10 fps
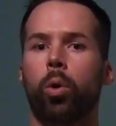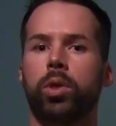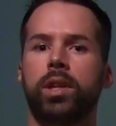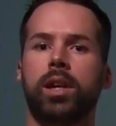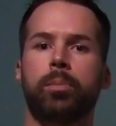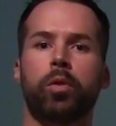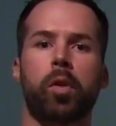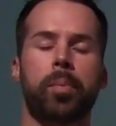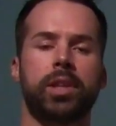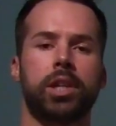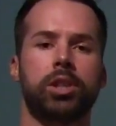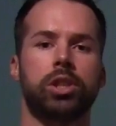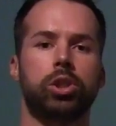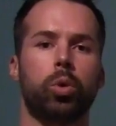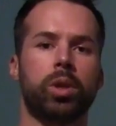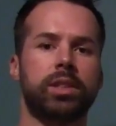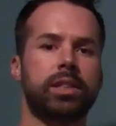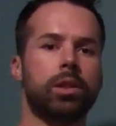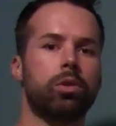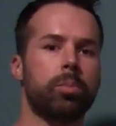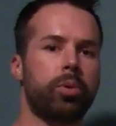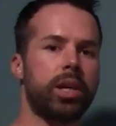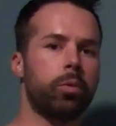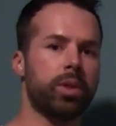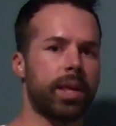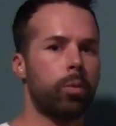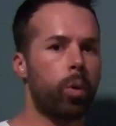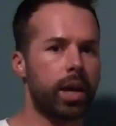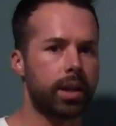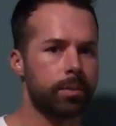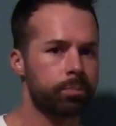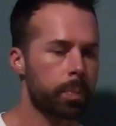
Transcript: or the number of repetitions you could still complete with that weight.